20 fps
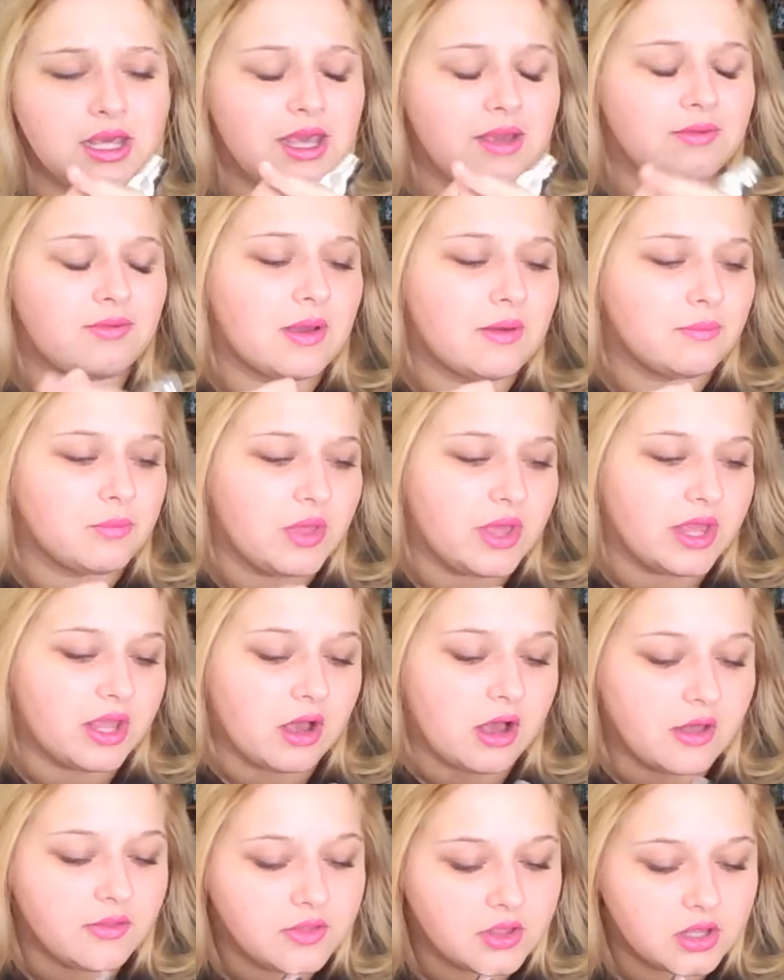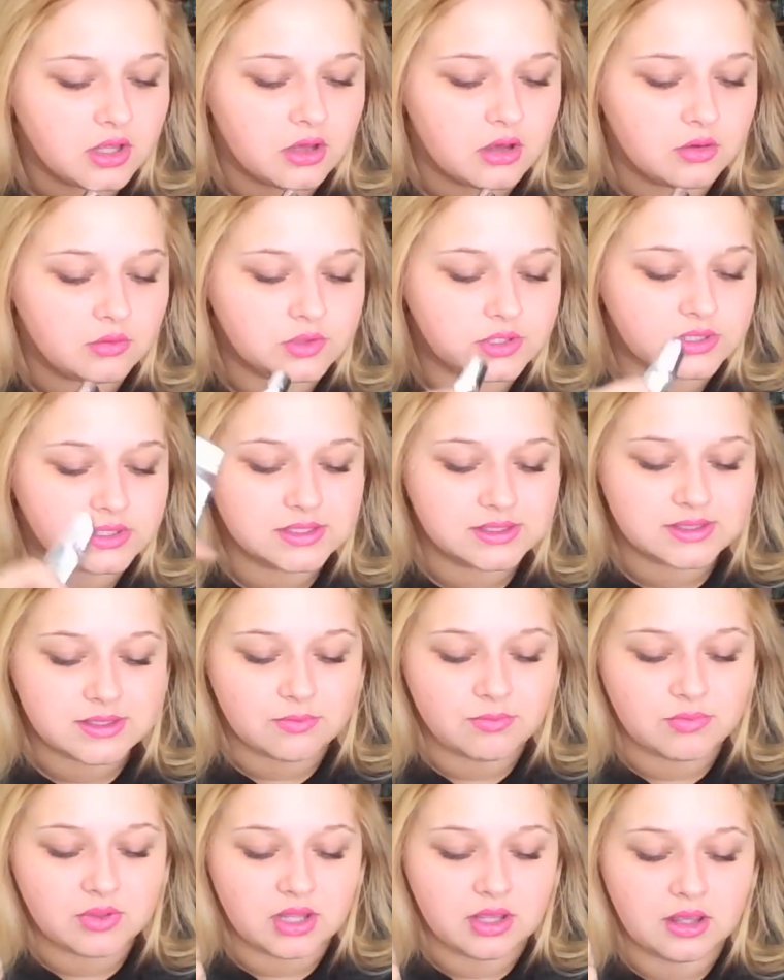If I'm like on the go, this is
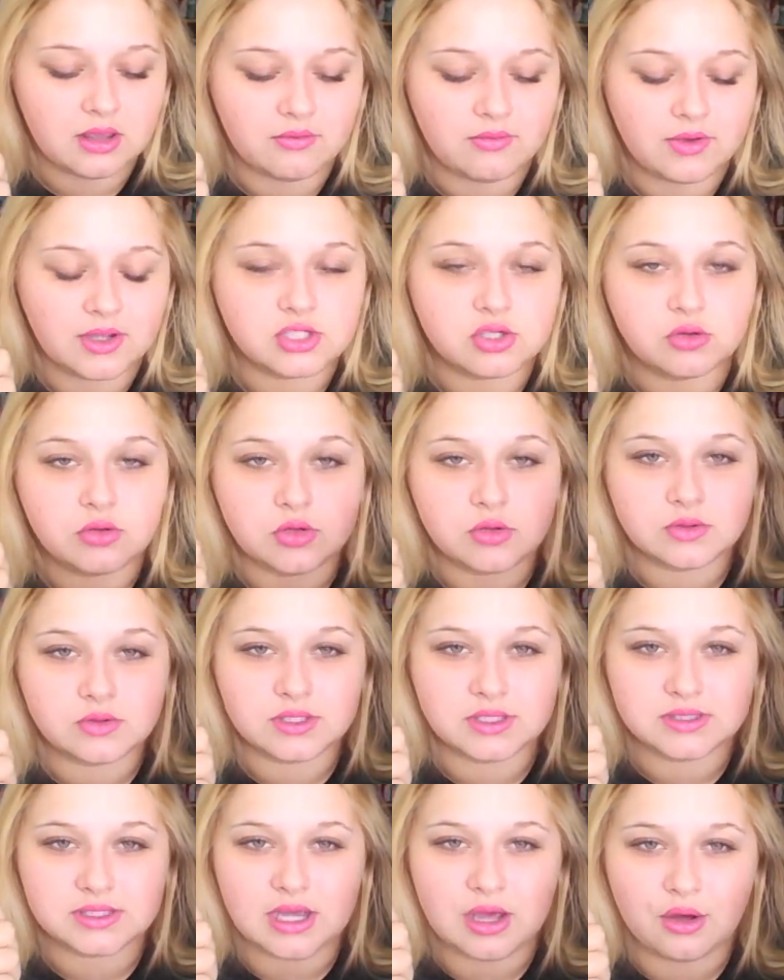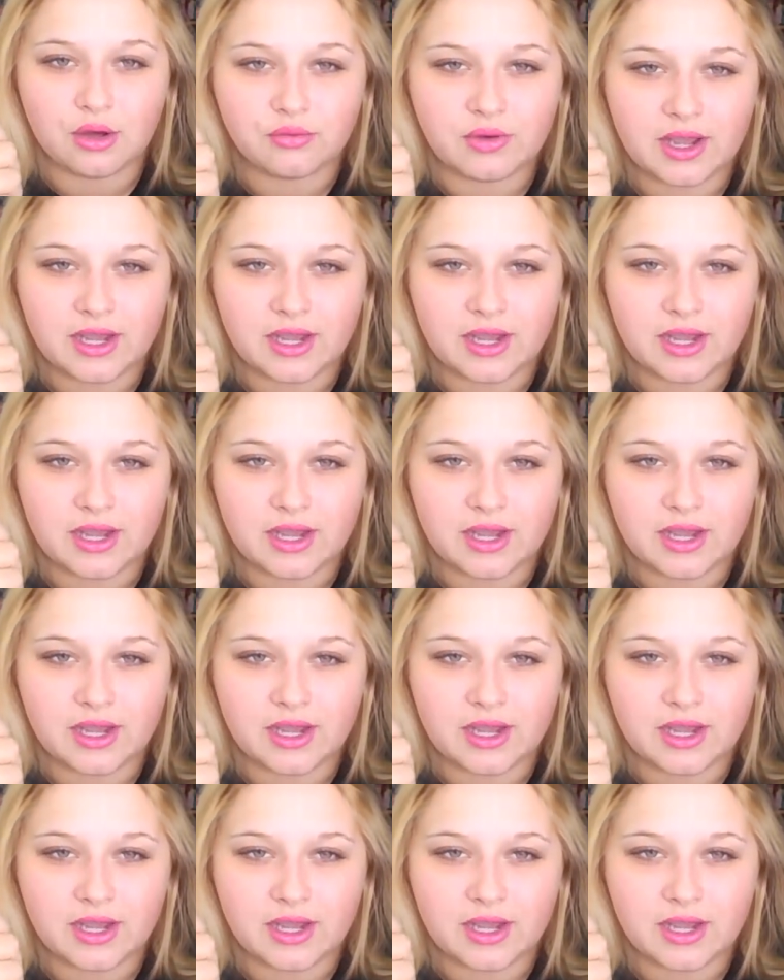something, if I don't use this e.l.f.